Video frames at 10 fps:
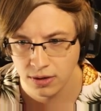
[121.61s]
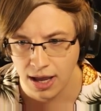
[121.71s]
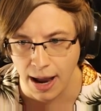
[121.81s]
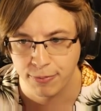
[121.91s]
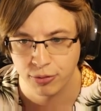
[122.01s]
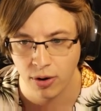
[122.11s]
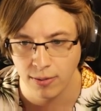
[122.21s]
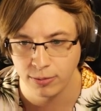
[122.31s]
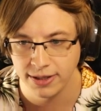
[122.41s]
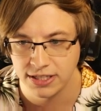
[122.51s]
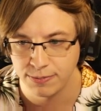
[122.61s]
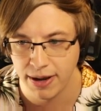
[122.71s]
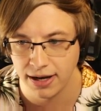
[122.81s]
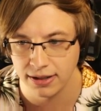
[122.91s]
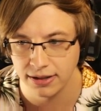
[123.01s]
I probably
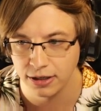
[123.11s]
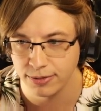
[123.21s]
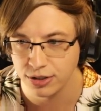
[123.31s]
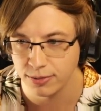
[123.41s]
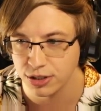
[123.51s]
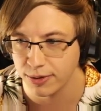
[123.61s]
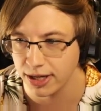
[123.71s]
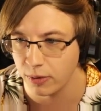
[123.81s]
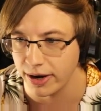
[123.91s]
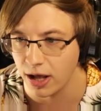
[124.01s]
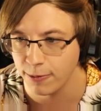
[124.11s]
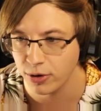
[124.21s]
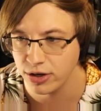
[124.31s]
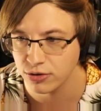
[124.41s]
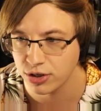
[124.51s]
spent a little bit too much money. Wait,
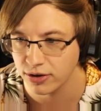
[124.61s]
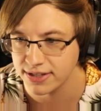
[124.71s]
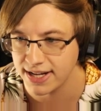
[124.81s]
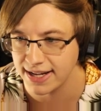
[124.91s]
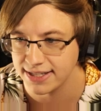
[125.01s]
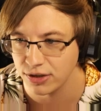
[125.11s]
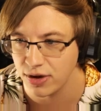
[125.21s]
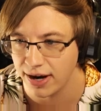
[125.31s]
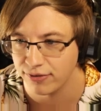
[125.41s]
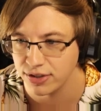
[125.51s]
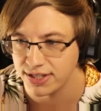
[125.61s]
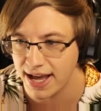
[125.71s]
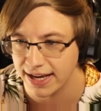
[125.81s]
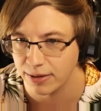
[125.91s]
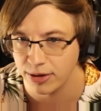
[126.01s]
upgrade your turret stats here. Not every
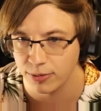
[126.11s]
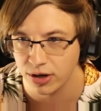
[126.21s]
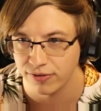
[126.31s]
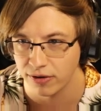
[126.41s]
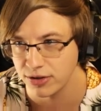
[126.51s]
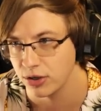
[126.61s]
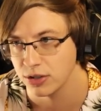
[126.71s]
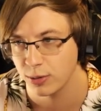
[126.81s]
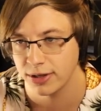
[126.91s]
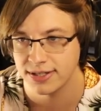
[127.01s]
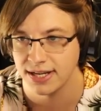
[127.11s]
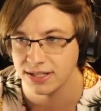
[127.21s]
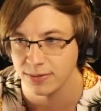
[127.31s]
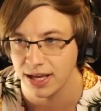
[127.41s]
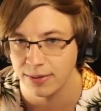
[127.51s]
stat can be upgraded for every turret, so we're going to take
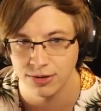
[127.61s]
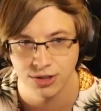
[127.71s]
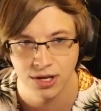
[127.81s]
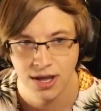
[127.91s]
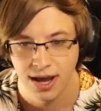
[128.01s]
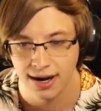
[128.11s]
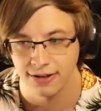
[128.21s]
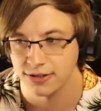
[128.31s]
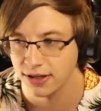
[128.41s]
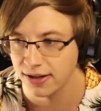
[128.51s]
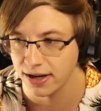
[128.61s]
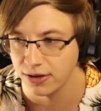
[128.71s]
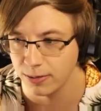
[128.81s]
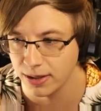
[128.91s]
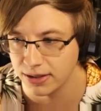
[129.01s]
some damage. I don't think there's anything I can do
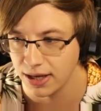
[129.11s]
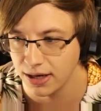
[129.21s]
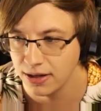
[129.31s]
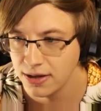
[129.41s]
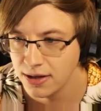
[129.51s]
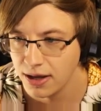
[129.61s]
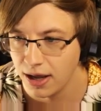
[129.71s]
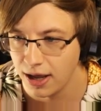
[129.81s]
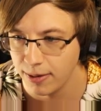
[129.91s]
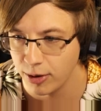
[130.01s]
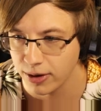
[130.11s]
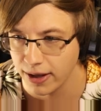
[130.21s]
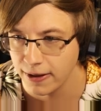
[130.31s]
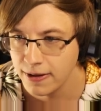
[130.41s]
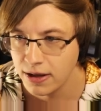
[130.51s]
about that. Um,
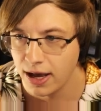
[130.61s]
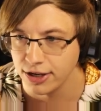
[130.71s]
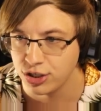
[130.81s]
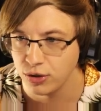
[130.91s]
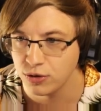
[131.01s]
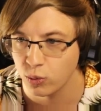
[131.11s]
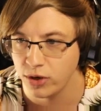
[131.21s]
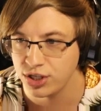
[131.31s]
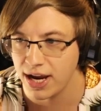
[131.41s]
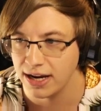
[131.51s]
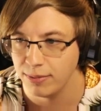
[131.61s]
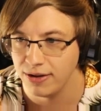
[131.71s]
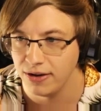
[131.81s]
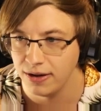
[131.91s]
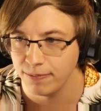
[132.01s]
okay. Uh, choose which
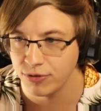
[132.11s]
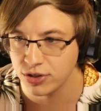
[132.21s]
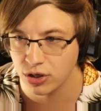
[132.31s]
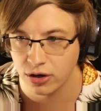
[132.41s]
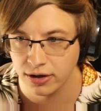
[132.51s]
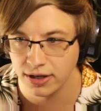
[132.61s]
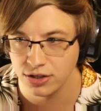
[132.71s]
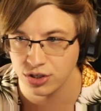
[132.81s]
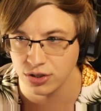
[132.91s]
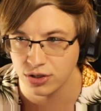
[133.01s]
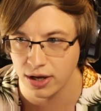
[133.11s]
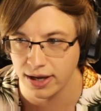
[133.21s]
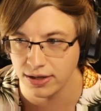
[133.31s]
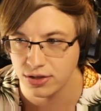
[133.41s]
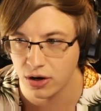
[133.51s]
enemy the target should
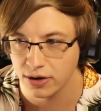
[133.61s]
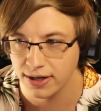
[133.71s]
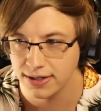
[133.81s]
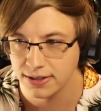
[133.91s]
uh, target.